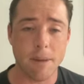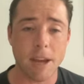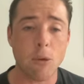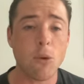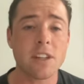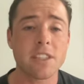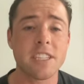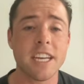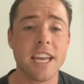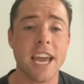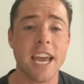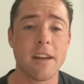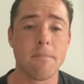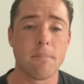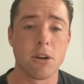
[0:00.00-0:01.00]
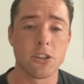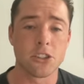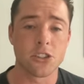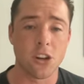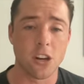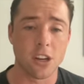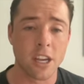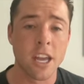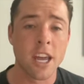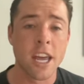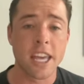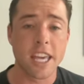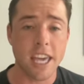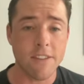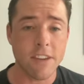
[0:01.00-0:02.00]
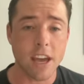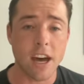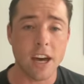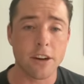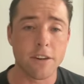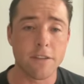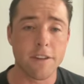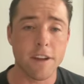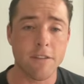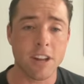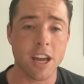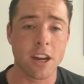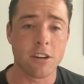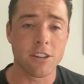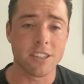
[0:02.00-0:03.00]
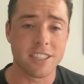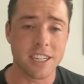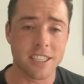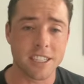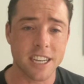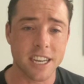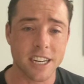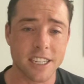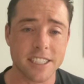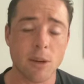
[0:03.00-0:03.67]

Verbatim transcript: I want to see Hayden Birdsong give you 150, 160 innings.